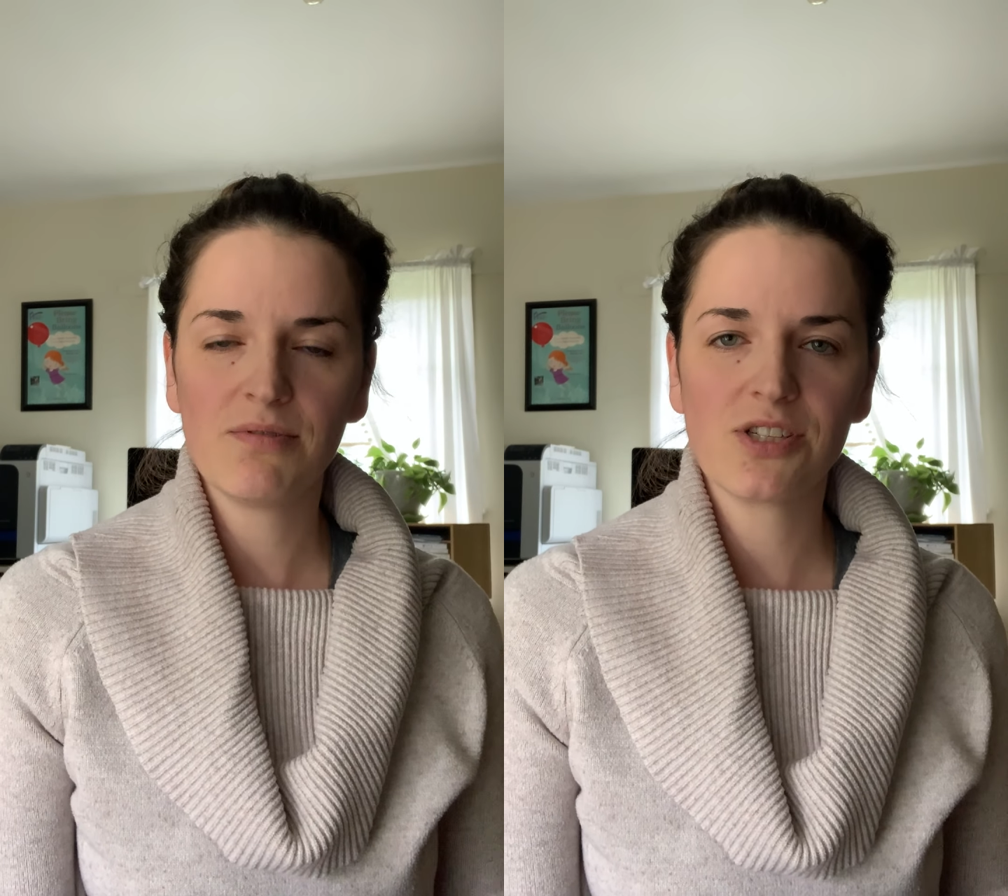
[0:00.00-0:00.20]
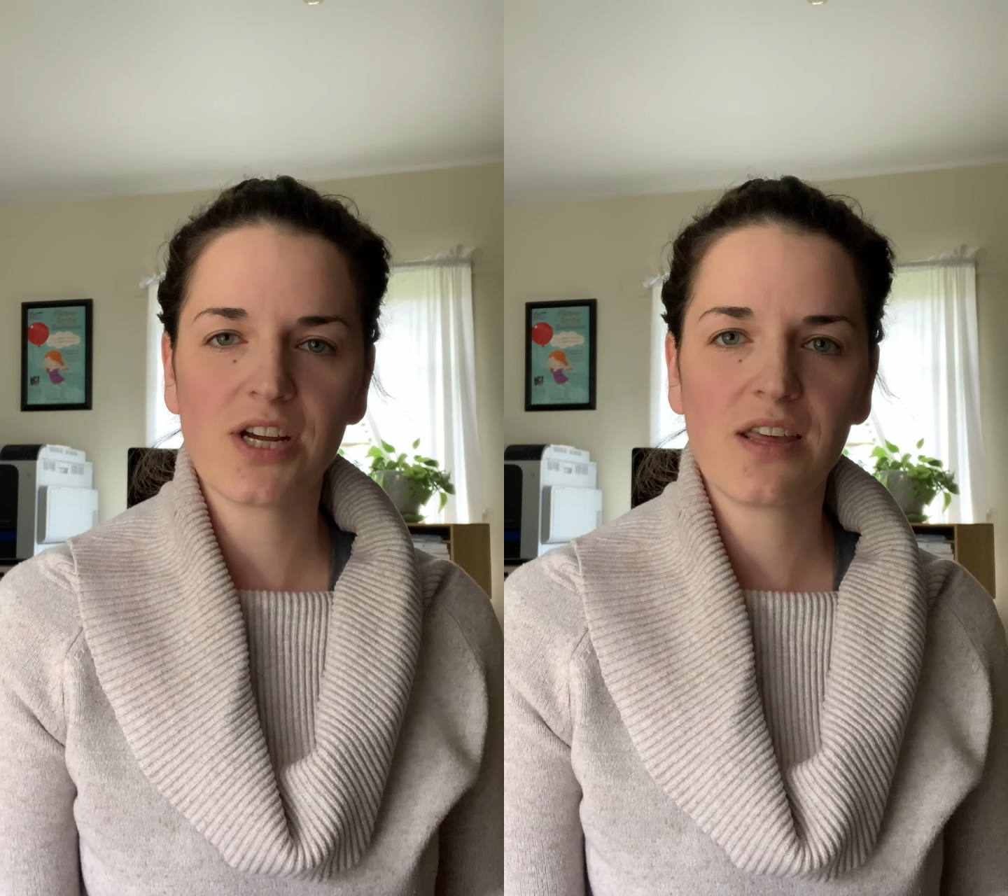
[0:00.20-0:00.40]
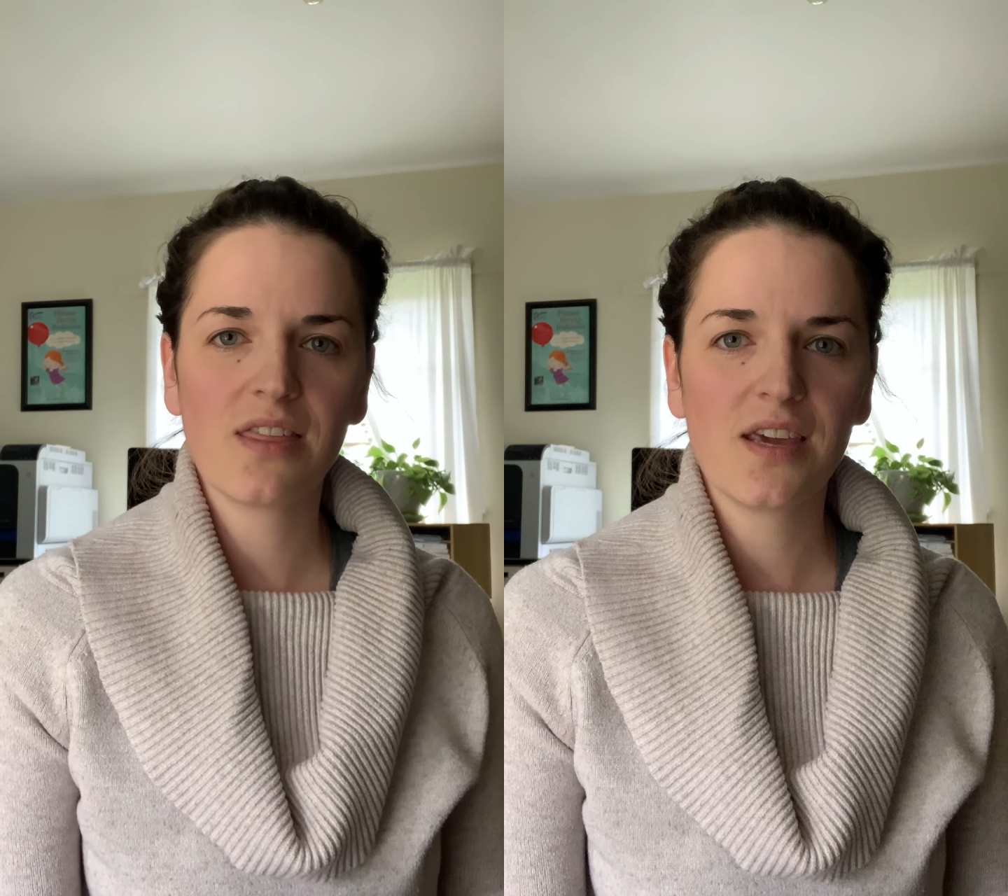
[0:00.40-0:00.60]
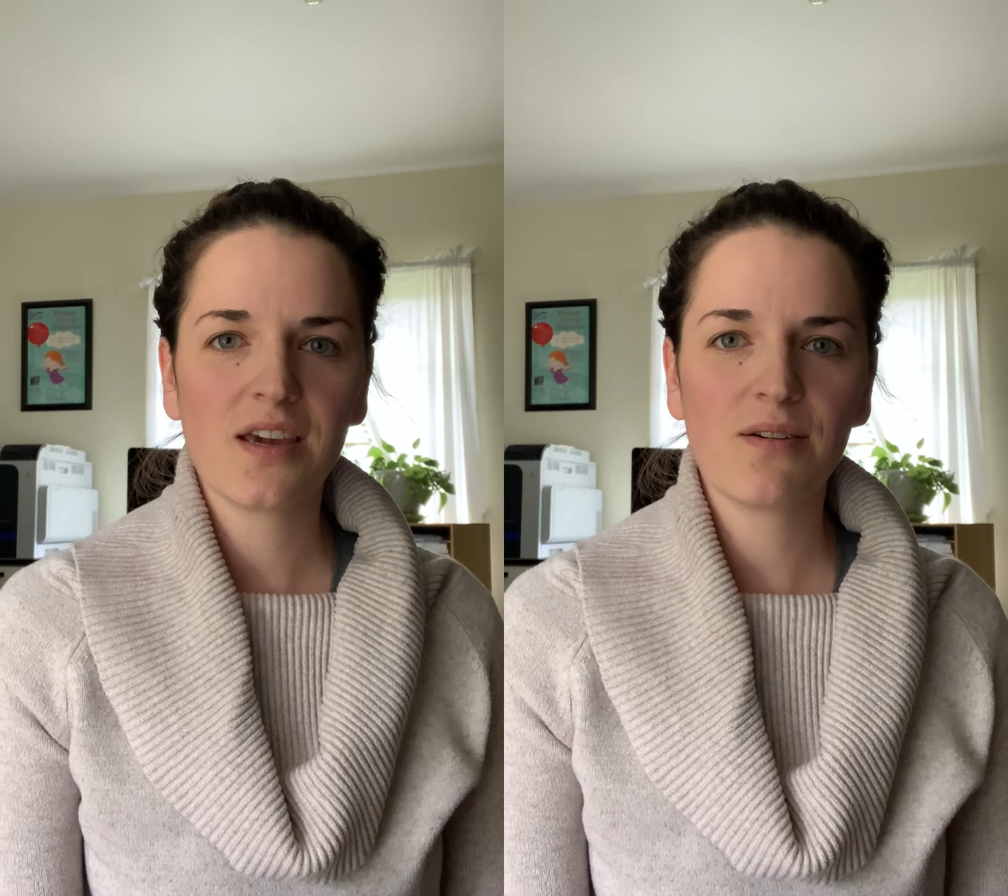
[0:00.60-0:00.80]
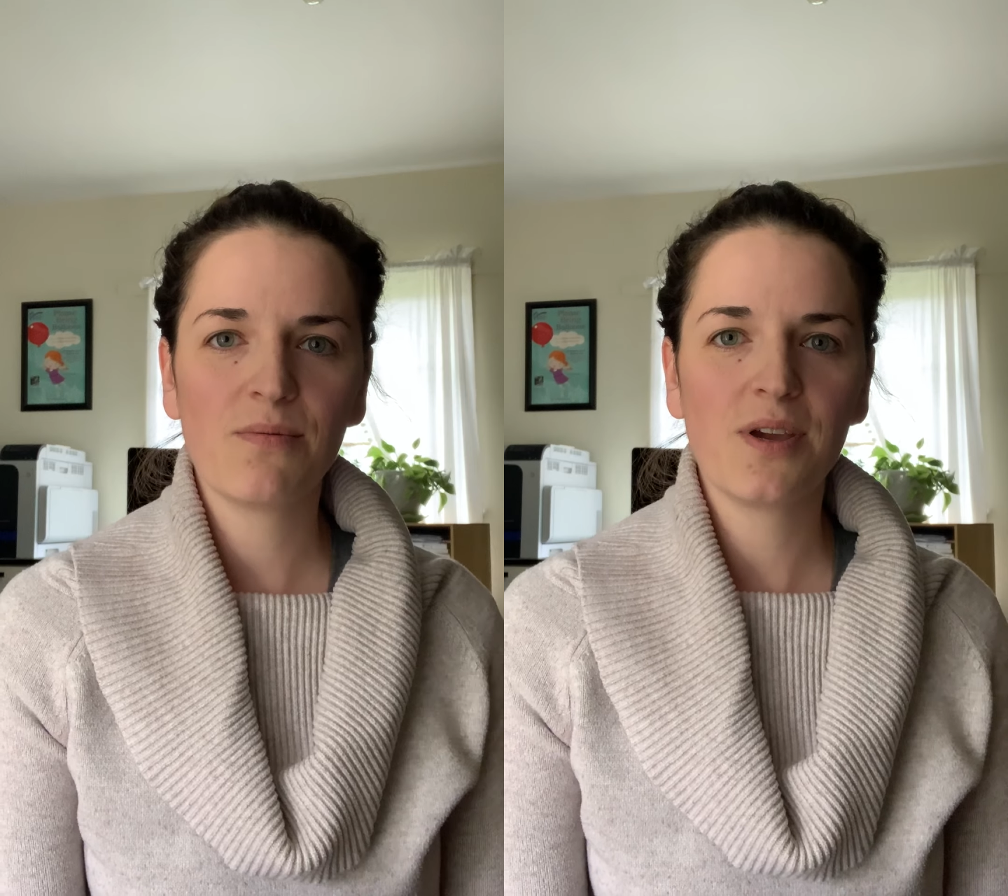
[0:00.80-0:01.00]
which I
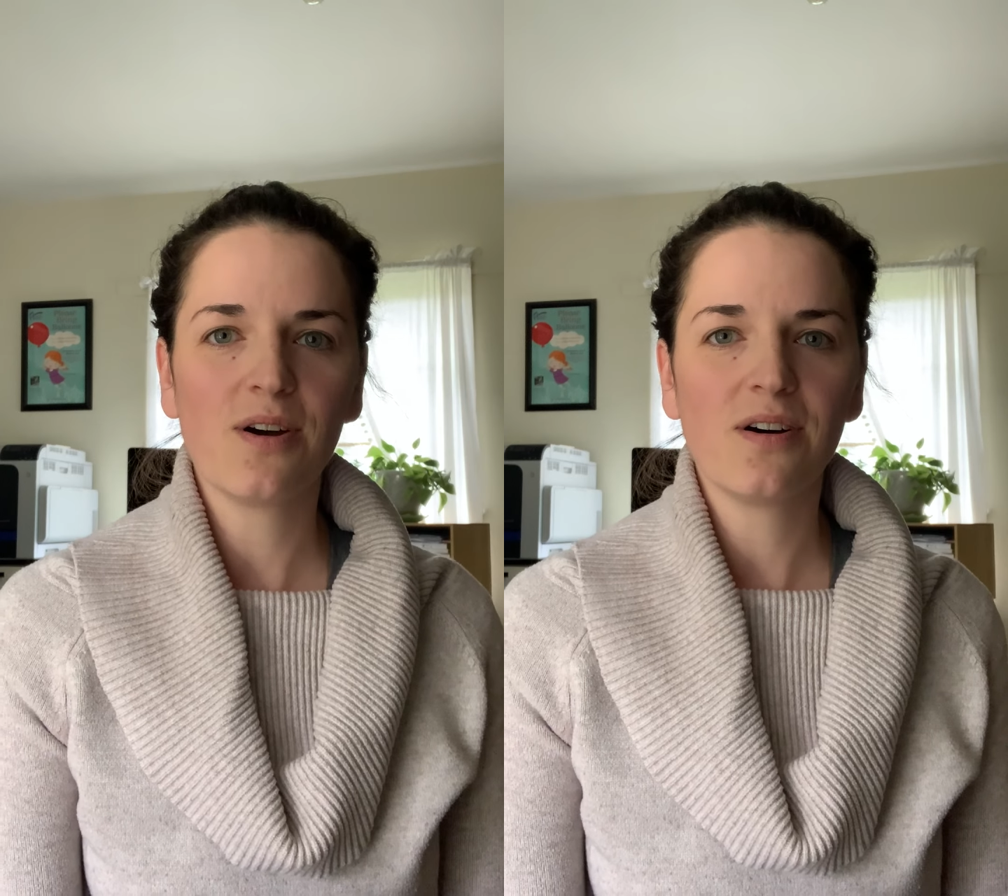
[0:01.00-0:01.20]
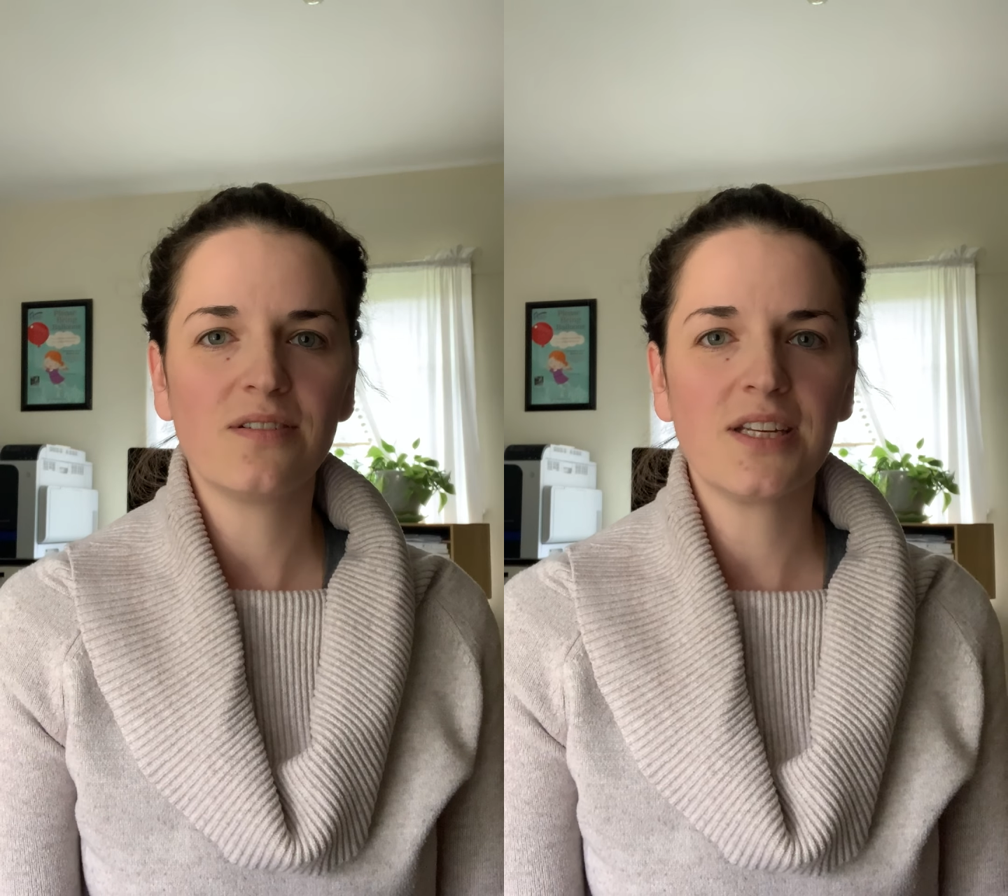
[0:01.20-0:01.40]
think we all